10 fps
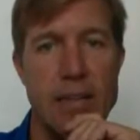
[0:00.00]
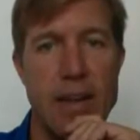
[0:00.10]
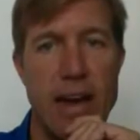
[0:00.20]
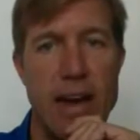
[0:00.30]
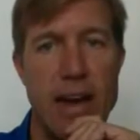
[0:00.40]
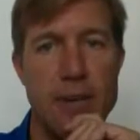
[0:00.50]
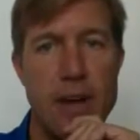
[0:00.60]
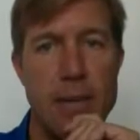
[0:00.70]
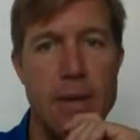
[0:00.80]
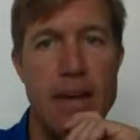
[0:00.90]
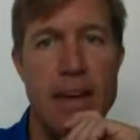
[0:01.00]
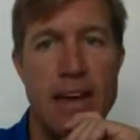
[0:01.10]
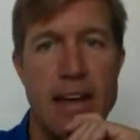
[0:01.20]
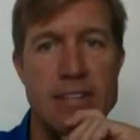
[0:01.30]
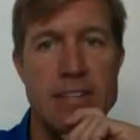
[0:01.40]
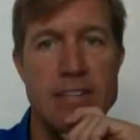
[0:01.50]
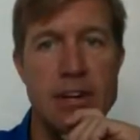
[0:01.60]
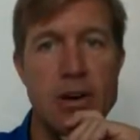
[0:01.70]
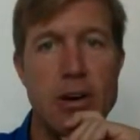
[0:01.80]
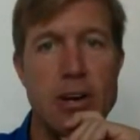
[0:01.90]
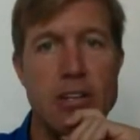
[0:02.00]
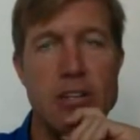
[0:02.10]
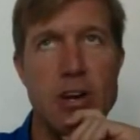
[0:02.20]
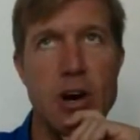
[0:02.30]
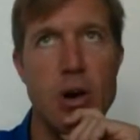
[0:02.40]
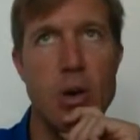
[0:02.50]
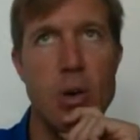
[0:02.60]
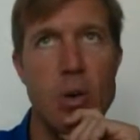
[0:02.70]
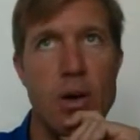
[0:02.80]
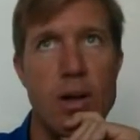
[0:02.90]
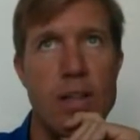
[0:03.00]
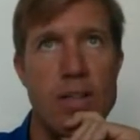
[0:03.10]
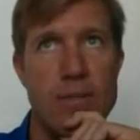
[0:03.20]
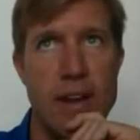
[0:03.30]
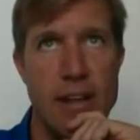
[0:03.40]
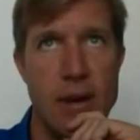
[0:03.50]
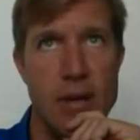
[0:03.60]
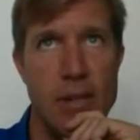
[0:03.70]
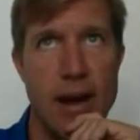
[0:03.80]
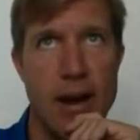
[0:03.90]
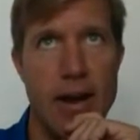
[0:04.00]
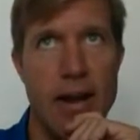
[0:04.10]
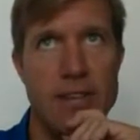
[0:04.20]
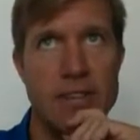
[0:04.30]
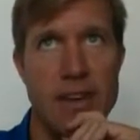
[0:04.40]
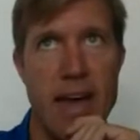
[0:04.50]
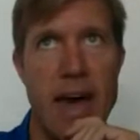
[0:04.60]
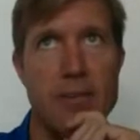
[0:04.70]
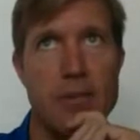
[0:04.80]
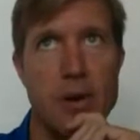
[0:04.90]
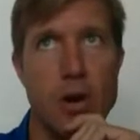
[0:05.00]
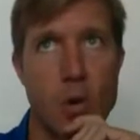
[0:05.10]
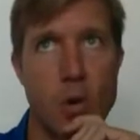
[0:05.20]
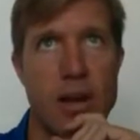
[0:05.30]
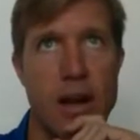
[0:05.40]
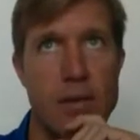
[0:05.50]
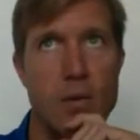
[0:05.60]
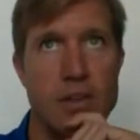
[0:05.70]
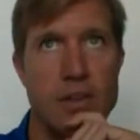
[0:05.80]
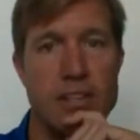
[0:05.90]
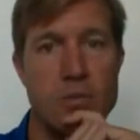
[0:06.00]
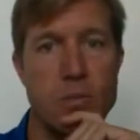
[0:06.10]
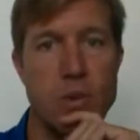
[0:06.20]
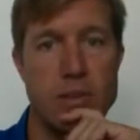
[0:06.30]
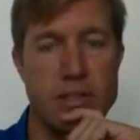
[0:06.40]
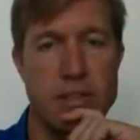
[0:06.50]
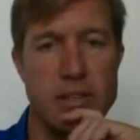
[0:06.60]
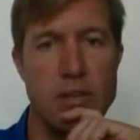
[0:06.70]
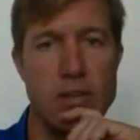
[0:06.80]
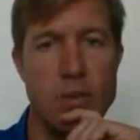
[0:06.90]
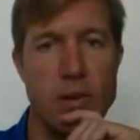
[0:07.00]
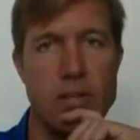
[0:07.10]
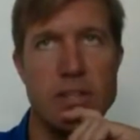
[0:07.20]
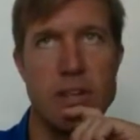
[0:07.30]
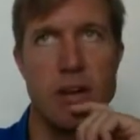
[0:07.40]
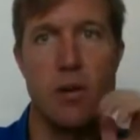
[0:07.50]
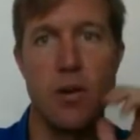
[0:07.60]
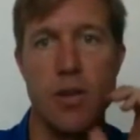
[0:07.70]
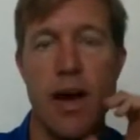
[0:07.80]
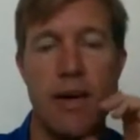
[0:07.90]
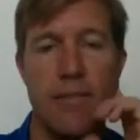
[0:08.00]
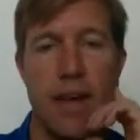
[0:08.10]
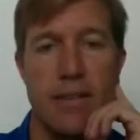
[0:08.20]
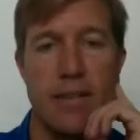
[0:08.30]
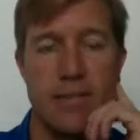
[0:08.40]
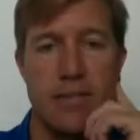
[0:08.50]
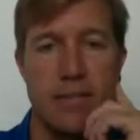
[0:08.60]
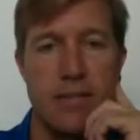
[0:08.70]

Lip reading: iframe, it's still going to show the video there, and it's going to have the recording of it once it's done going live. Yes.